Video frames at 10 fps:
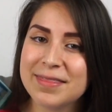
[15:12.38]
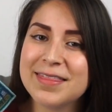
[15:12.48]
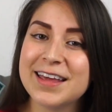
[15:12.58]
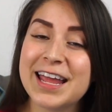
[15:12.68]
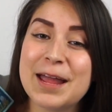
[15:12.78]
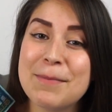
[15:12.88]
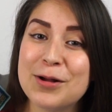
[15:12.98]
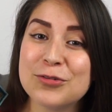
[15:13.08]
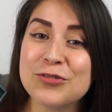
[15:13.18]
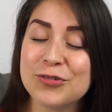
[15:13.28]
They came
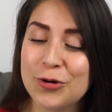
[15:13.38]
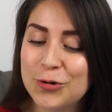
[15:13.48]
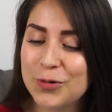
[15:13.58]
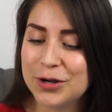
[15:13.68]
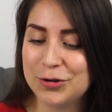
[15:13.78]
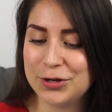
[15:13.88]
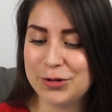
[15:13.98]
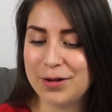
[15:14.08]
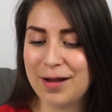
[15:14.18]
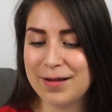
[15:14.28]
out so good,
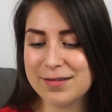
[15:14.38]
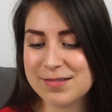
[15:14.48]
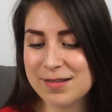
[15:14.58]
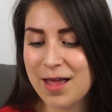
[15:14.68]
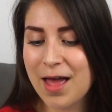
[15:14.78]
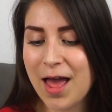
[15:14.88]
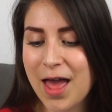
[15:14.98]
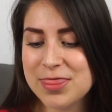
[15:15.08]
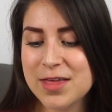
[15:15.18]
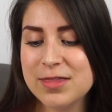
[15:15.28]
you guys.
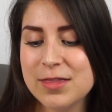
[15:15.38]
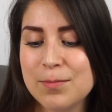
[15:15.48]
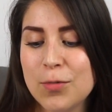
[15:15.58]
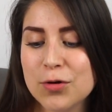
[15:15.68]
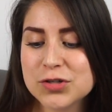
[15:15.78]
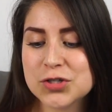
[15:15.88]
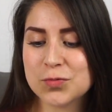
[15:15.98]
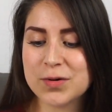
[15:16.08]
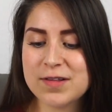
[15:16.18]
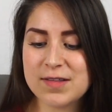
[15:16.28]
And then the most
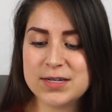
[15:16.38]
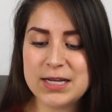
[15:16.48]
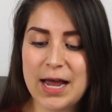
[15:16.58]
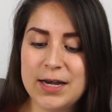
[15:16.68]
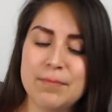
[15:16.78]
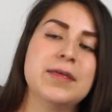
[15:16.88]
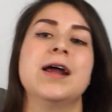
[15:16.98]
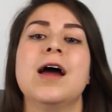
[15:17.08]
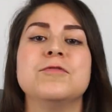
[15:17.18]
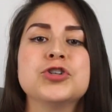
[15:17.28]
recent item that
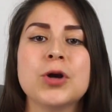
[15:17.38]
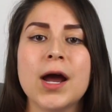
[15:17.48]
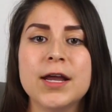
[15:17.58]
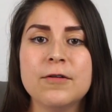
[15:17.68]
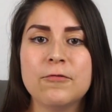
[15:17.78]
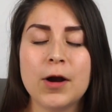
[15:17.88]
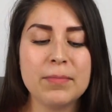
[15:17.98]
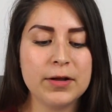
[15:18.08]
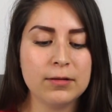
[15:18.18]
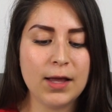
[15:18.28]
I have tried
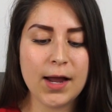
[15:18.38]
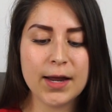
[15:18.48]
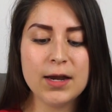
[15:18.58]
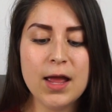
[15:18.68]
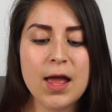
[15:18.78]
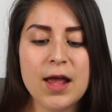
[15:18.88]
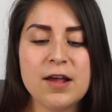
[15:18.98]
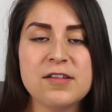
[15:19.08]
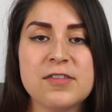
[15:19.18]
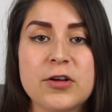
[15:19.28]
from their line
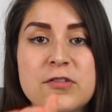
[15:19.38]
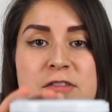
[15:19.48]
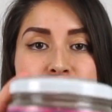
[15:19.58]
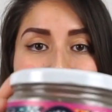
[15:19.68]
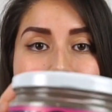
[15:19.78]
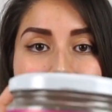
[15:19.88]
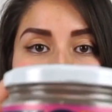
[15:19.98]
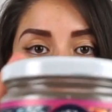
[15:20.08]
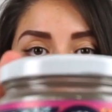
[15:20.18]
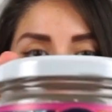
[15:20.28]
is their
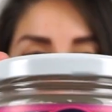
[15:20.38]
sprouted